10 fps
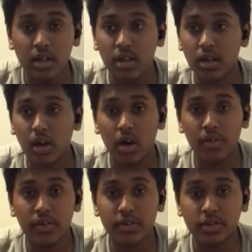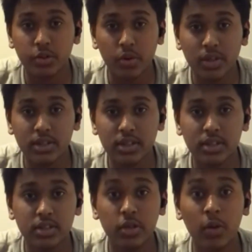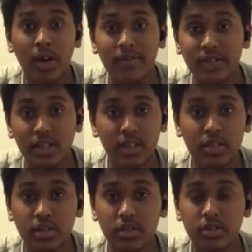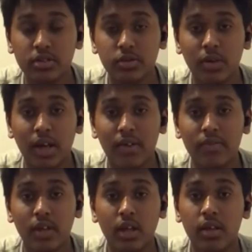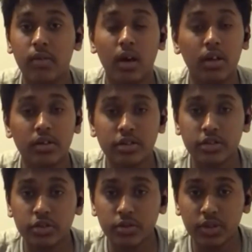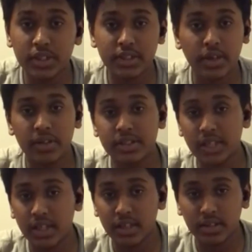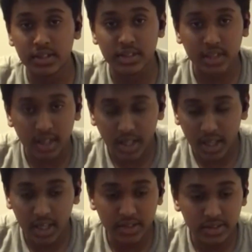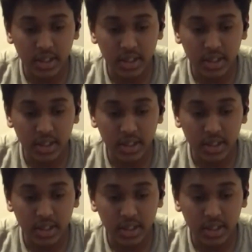other sources. You have teachers, you have other students that are taking this class.